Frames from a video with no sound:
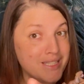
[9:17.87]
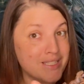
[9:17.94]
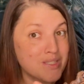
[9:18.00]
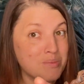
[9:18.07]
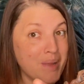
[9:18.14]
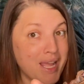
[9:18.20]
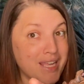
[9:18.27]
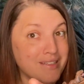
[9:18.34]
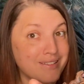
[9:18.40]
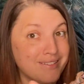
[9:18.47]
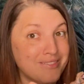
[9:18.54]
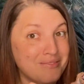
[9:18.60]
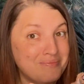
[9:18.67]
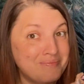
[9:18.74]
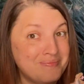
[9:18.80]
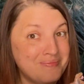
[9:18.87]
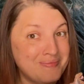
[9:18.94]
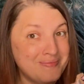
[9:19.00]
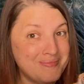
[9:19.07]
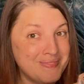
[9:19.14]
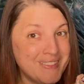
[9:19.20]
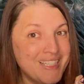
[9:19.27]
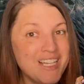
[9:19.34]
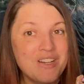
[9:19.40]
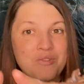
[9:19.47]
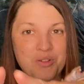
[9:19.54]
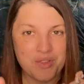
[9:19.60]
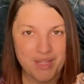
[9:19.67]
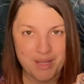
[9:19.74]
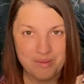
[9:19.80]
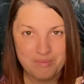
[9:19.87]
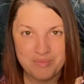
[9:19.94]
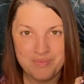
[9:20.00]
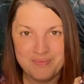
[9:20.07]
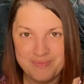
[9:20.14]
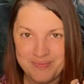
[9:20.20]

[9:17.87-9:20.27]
the space for them